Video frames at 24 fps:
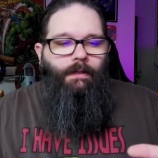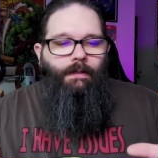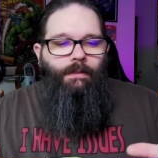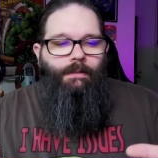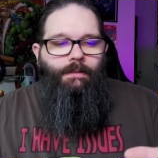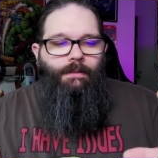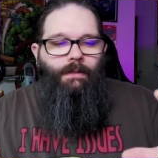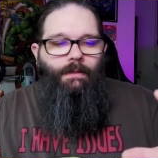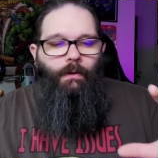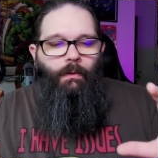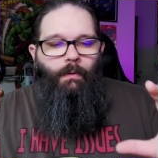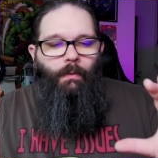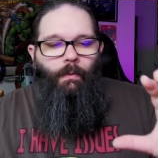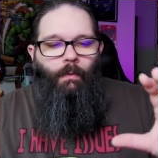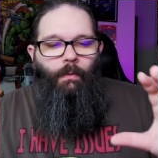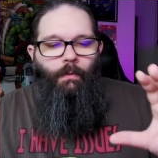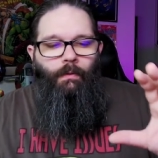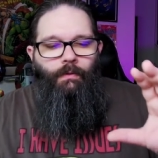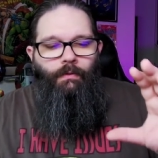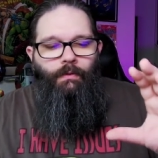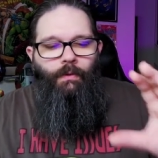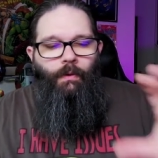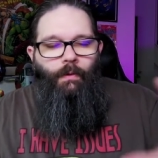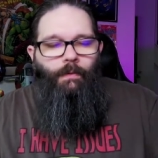So
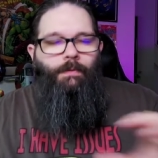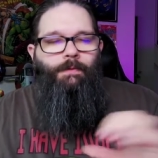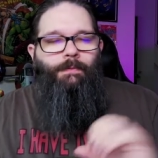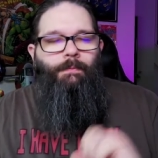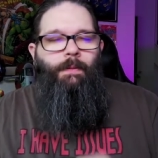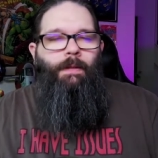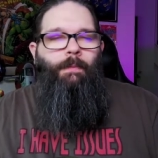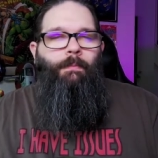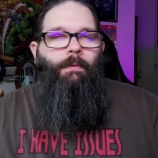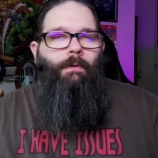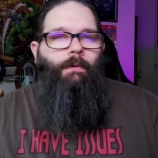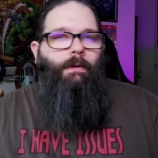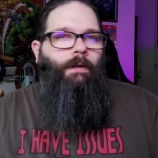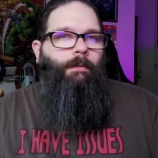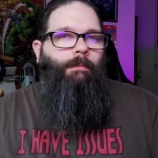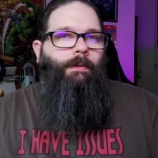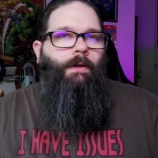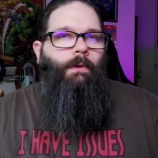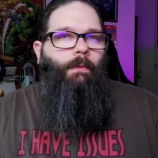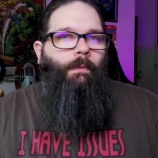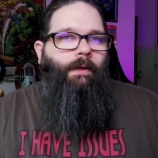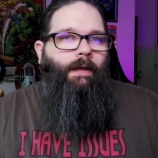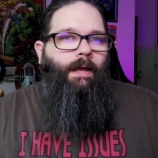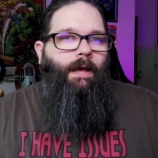those people are going to be
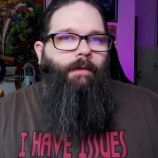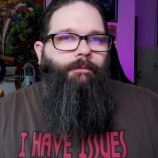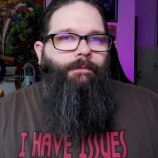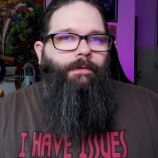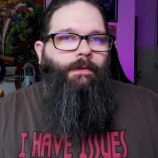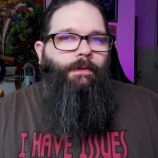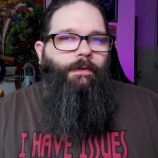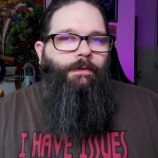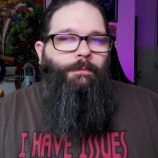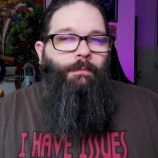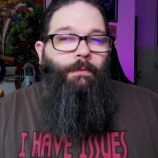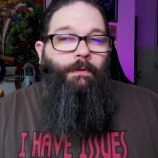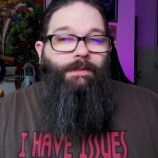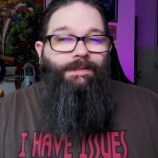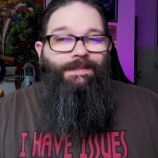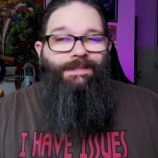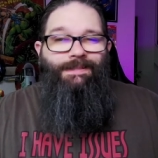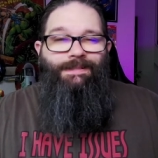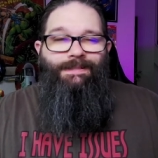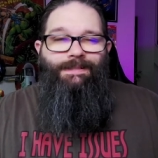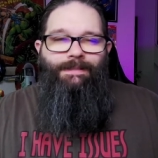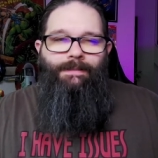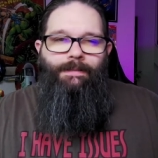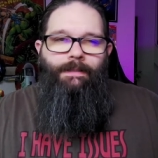going after those books
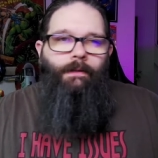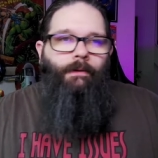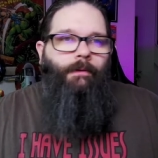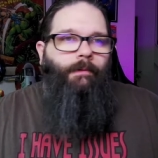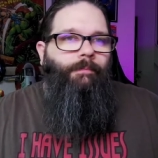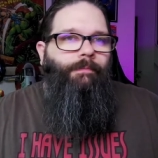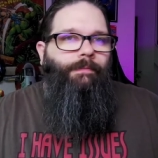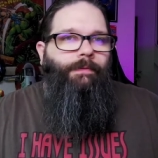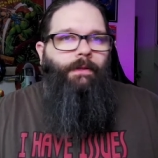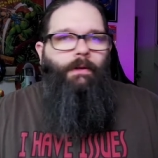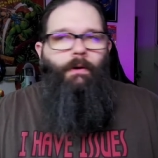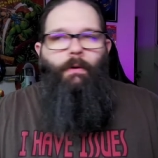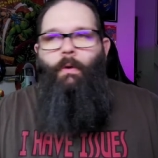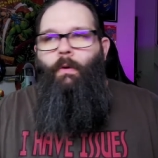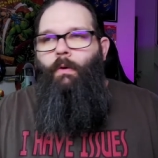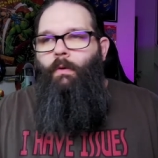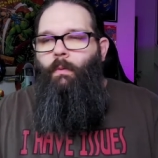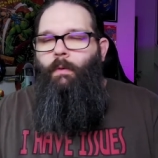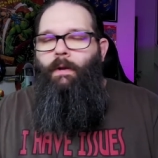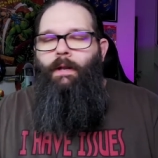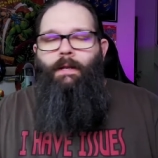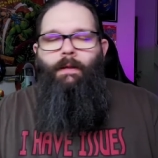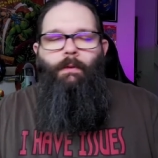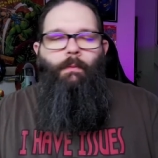still. Your Hulk
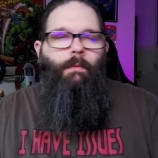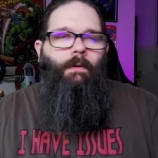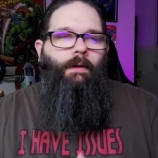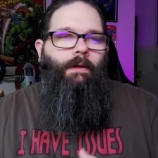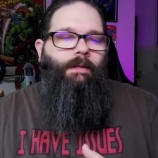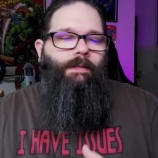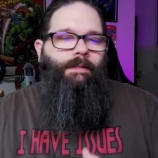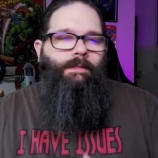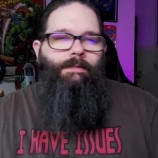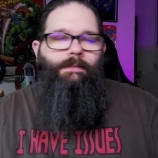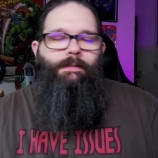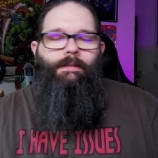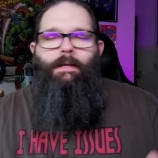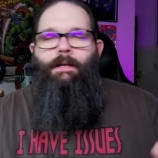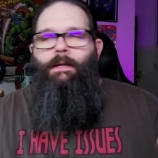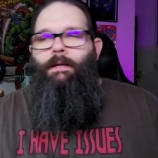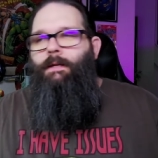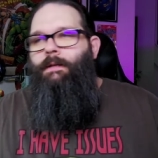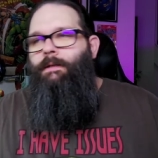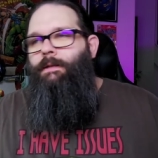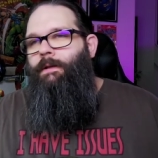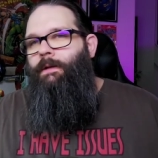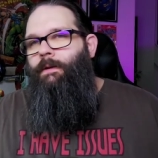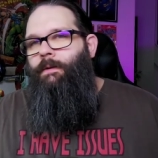181s,
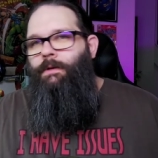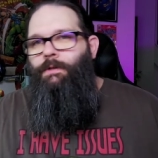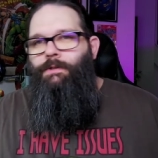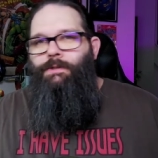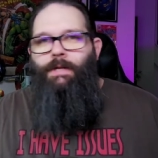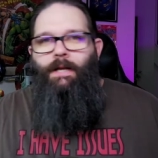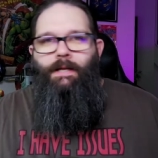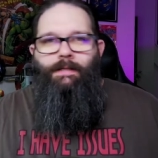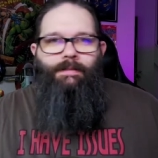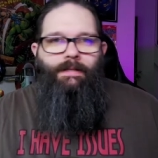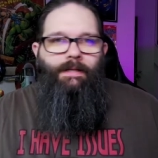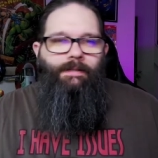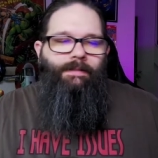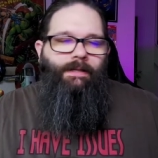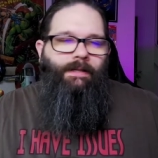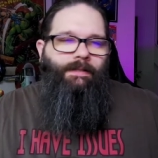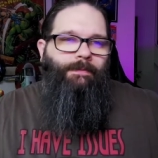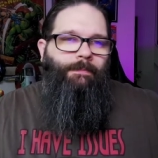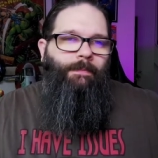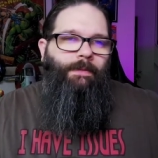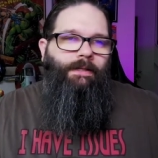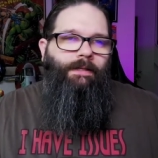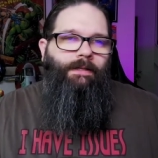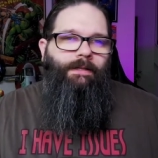you know, your giant size
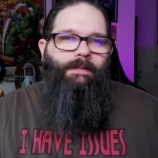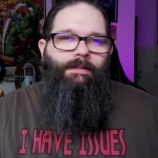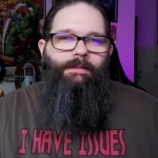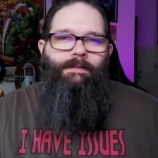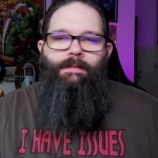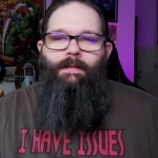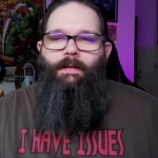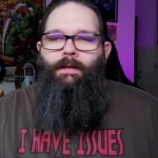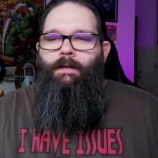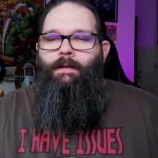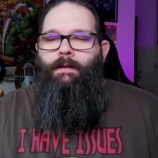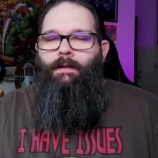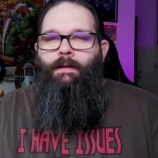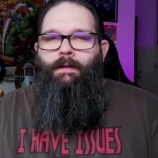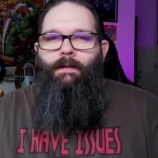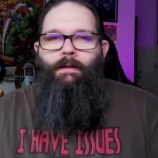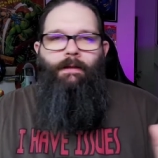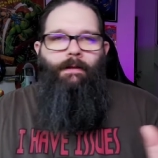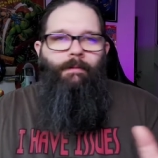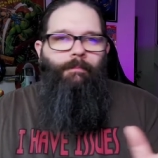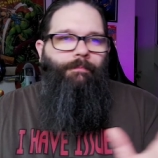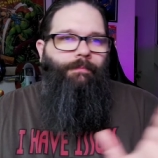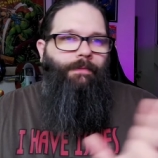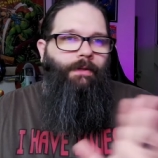X-Men's,
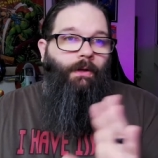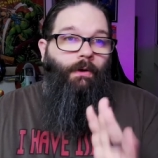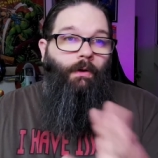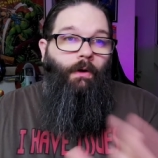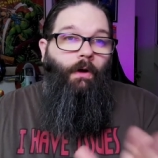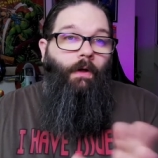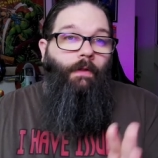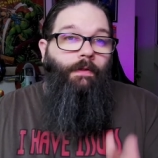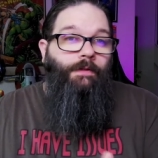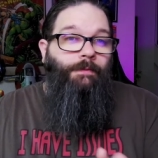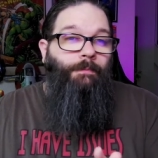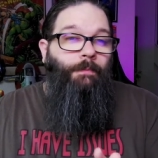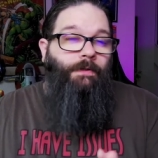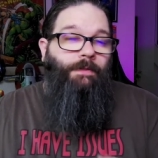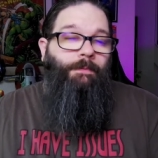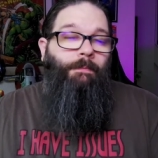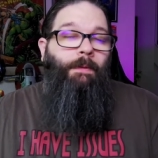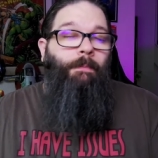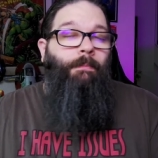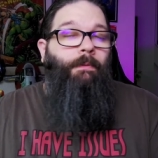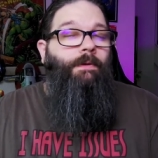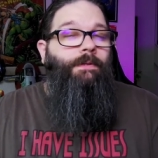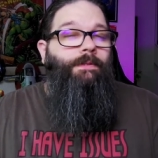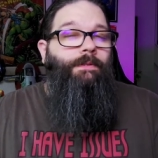um, you know, all those books,
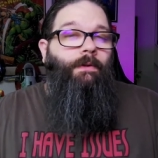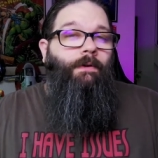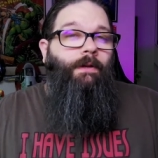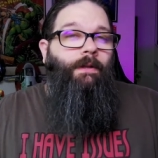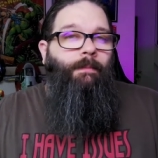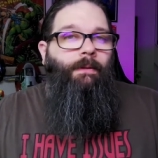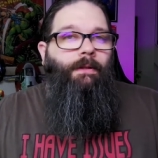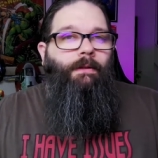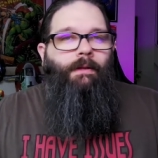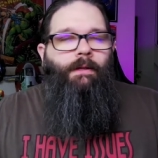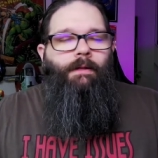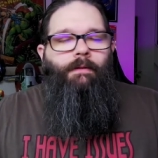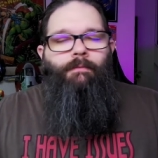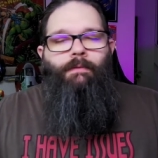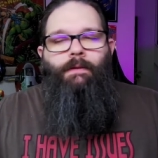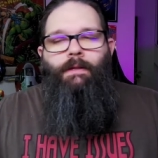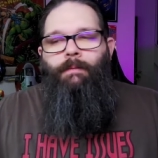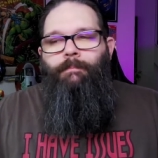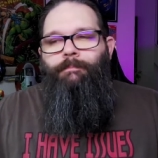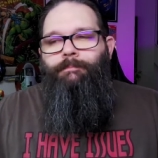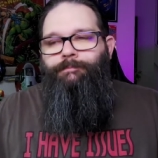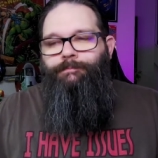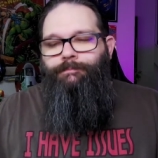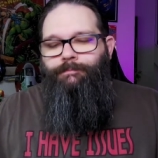people are still going to be looking for
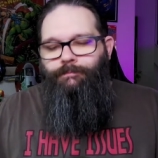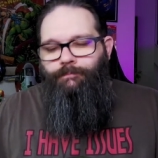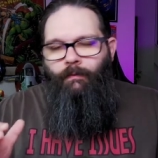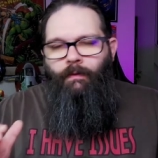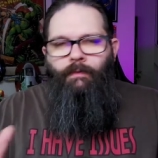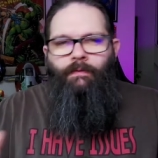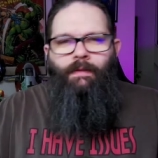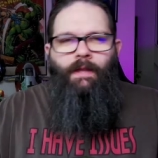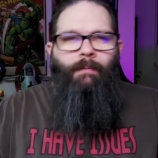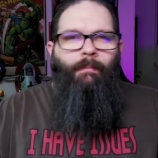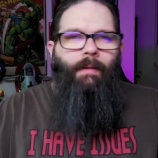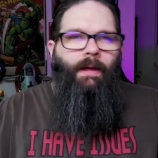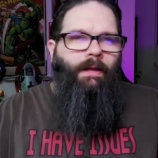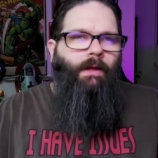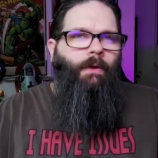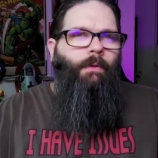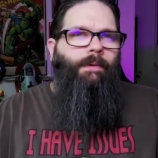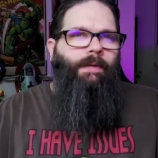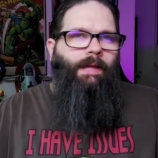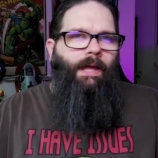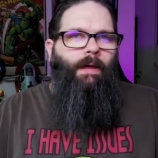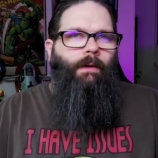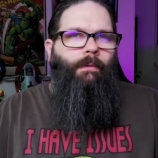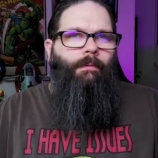them. They might
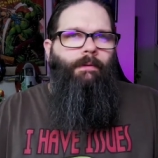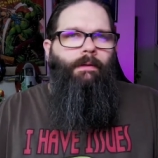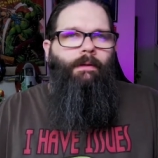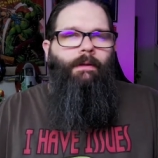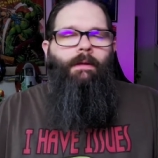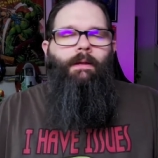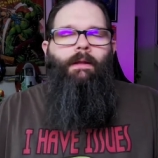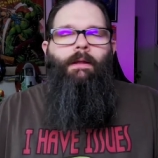go down.